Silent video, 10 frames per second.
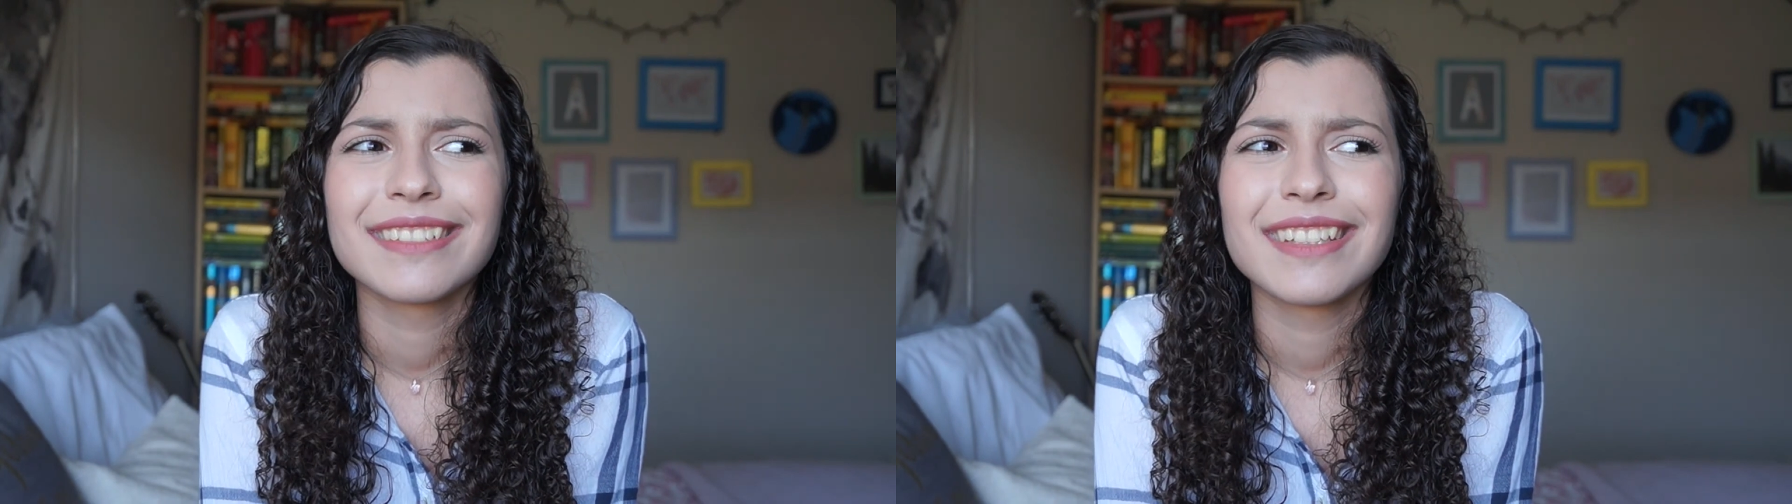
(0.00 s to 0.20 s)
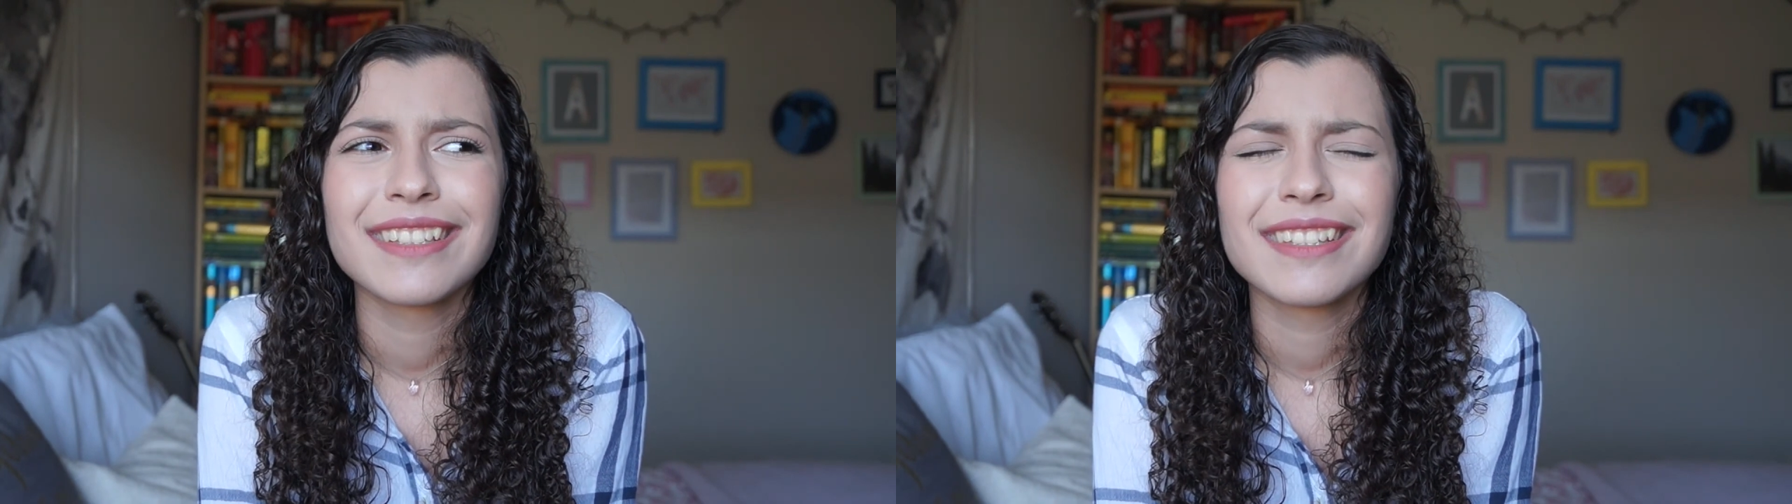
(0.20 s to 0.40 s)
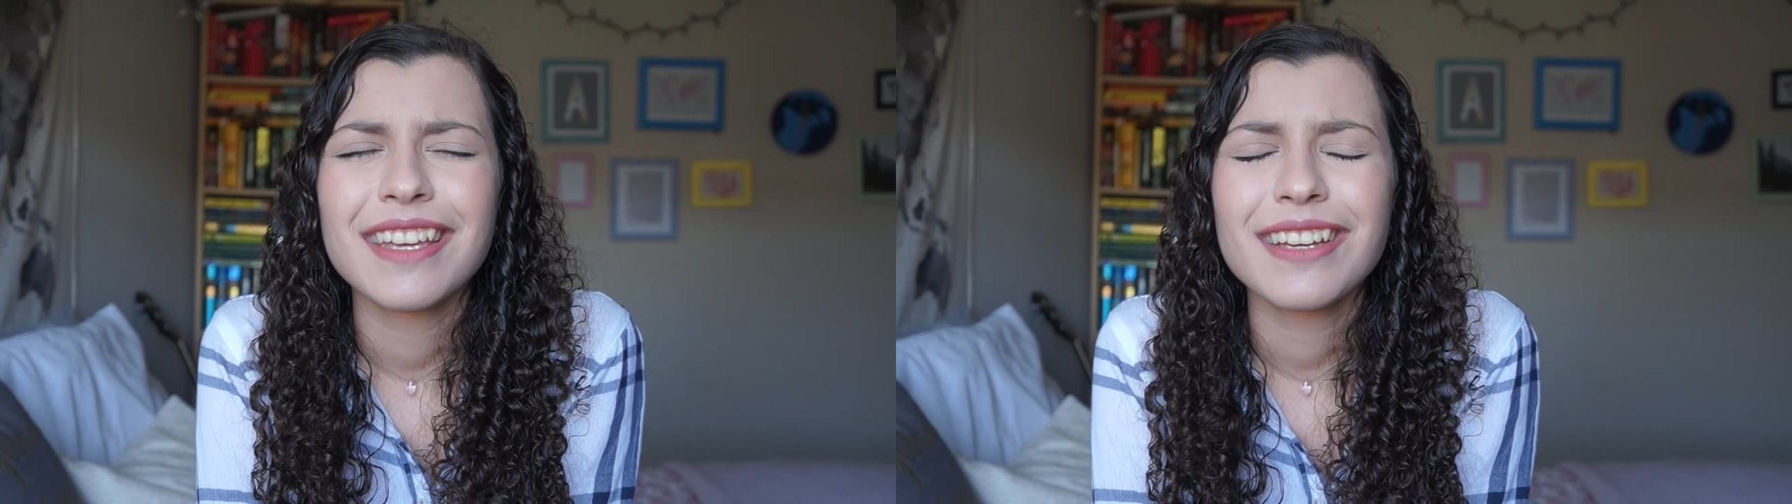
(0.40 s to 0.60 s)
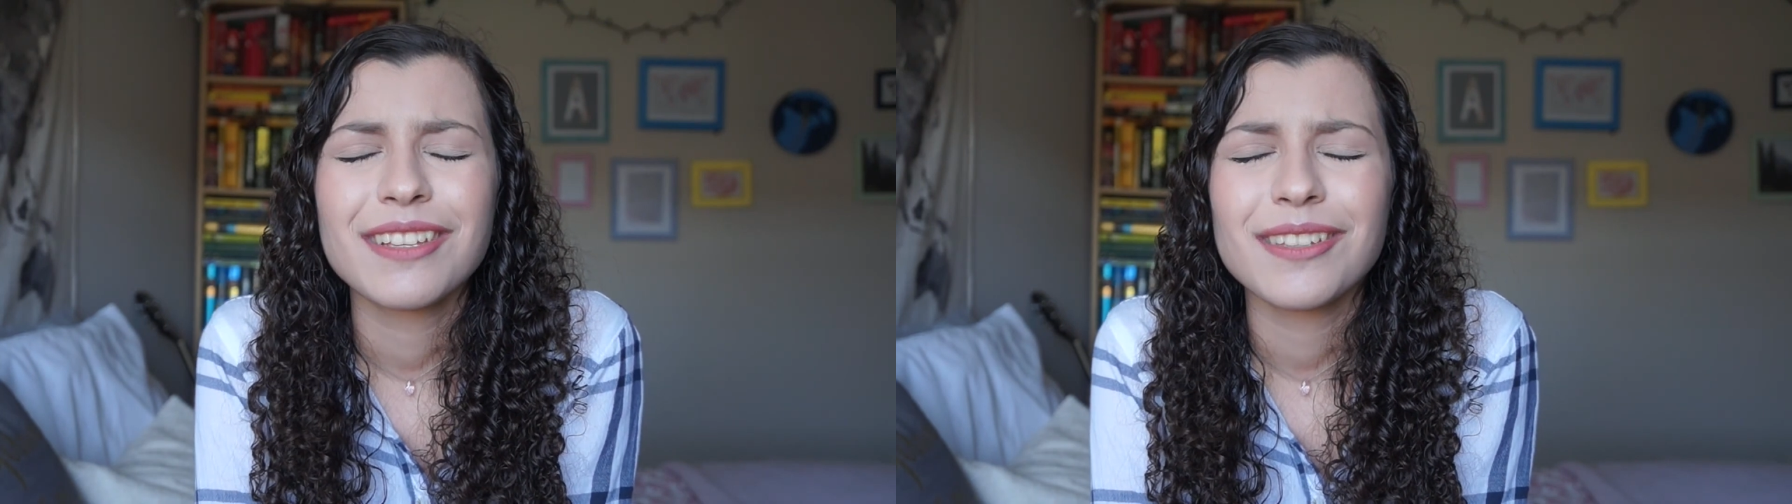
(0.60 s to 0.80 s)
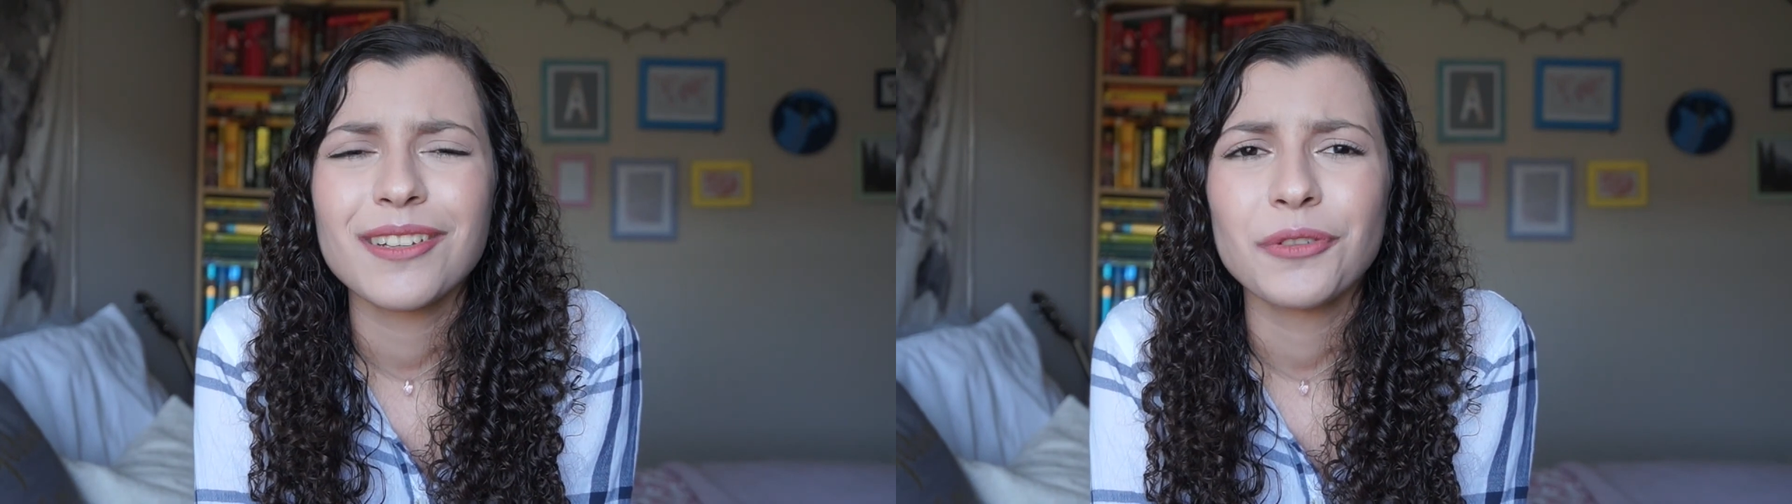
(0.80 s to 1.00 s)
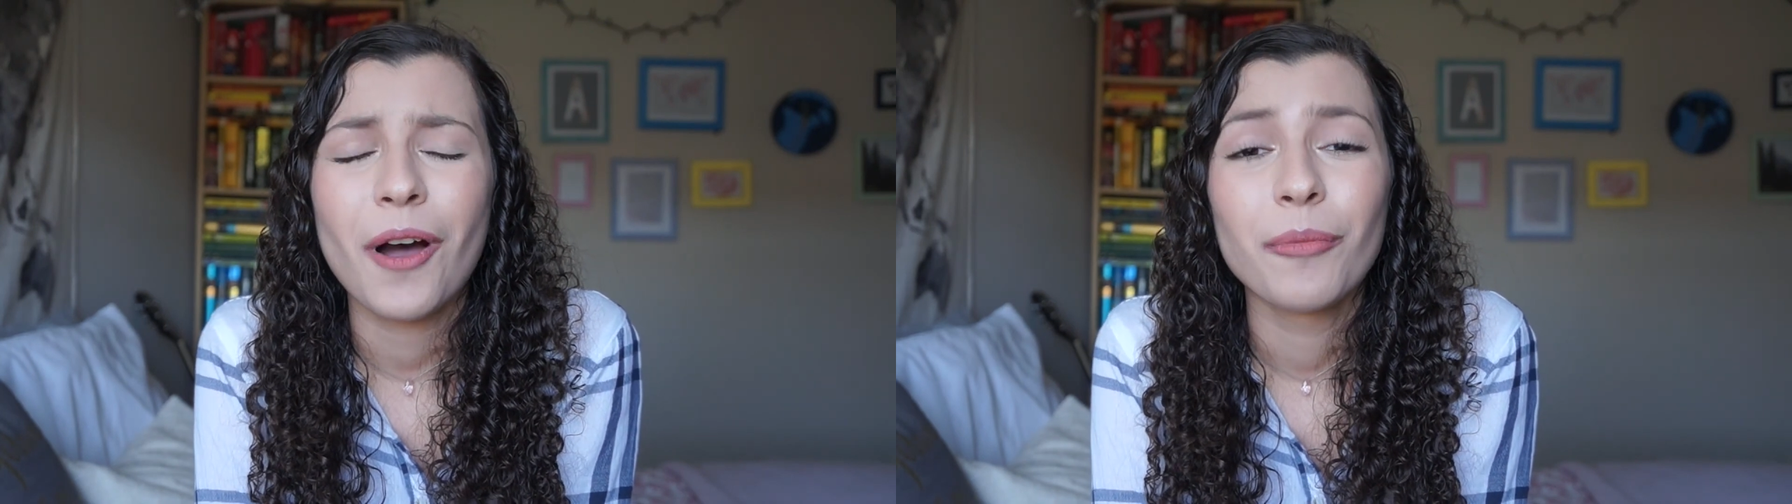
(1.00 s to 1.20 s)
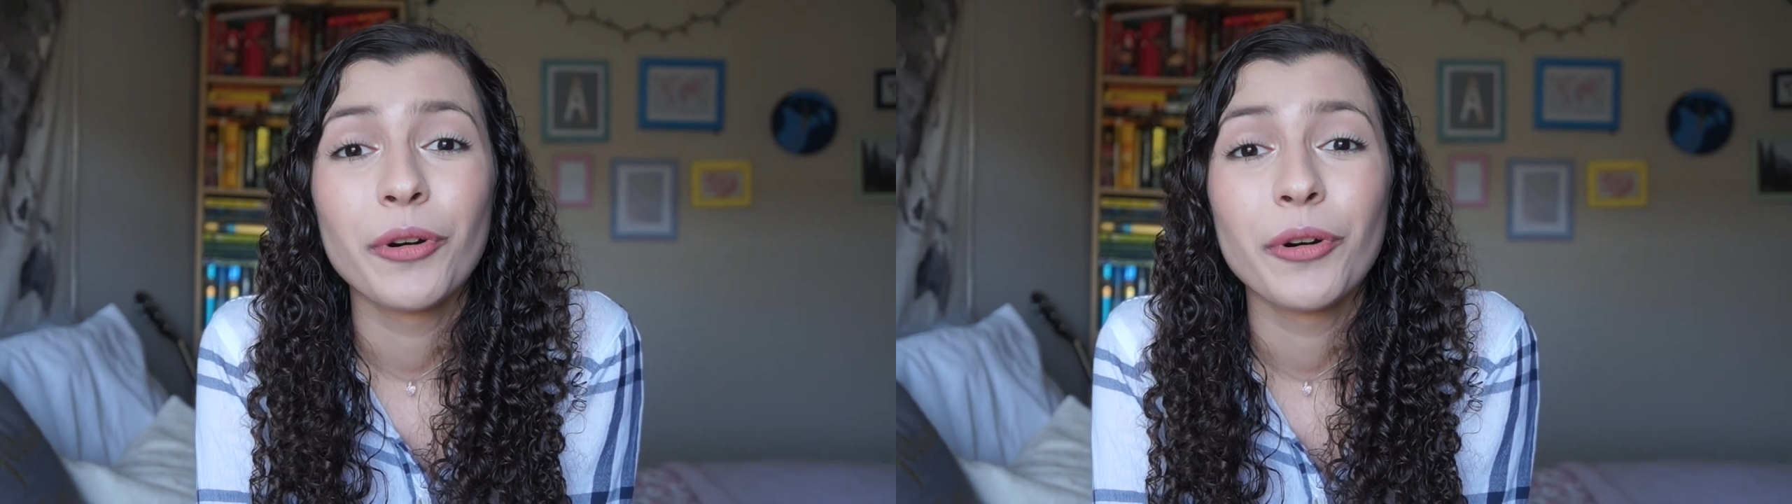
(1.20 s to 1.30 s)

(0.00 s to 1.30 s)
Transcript: it takes a lot